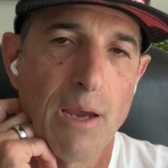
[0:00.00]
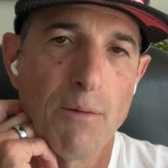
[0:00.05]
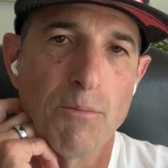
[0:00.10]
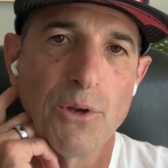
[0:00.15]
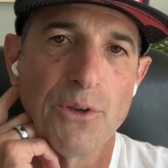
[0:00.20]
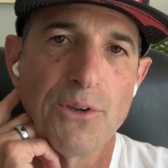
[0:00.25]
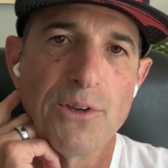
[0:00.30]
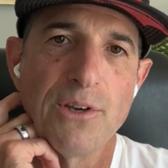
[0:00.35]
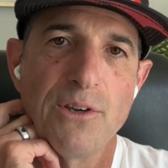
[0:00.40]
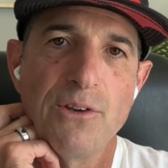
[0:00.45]

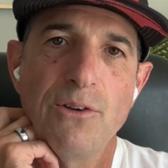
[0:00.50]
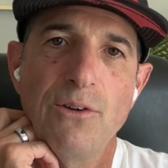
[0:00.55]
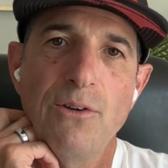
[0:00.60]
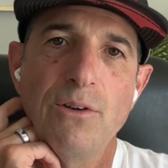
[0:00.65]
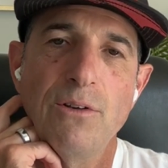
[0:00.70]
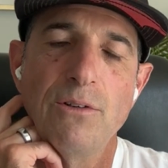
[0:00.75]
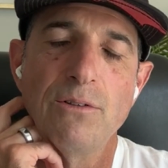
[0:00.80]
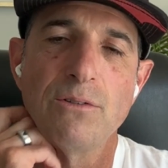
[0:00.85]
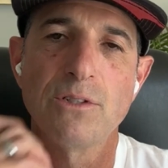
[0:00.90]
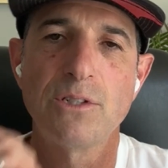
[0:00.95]
able to
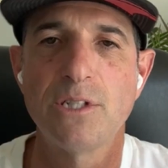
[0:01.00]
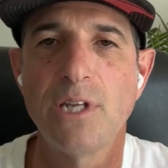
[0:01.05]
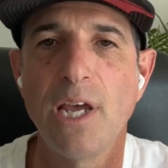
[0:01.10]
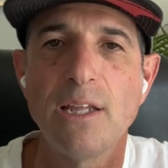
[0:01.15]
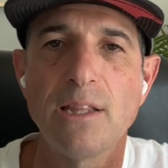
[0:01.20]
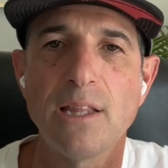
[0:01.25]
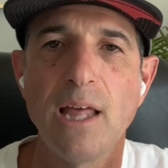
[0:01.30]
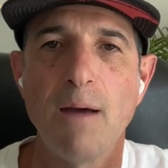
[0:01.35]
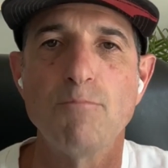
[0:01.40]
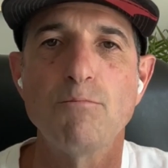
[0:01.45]

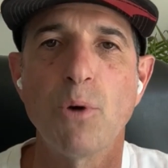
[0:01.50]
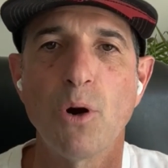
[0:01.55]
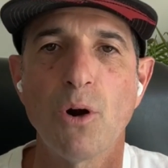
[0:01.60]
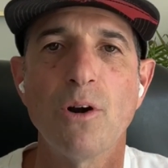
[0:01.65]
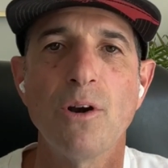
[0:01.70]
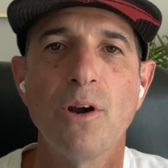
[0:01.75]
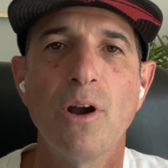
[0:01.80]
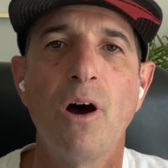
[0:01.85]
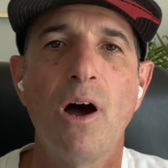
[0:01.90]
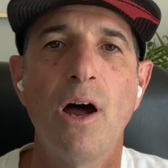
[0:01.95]
take that
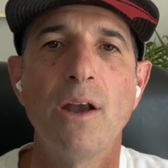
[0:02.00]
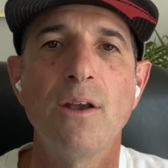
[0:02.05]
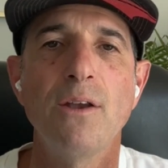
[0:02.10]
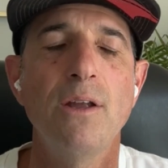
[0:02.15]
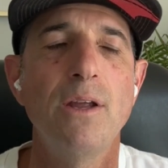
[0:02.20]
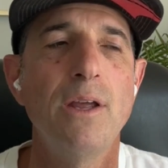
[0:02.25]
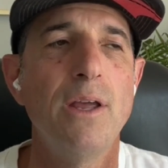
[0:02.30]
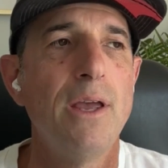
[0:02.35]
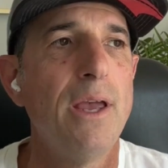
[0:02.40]
burden on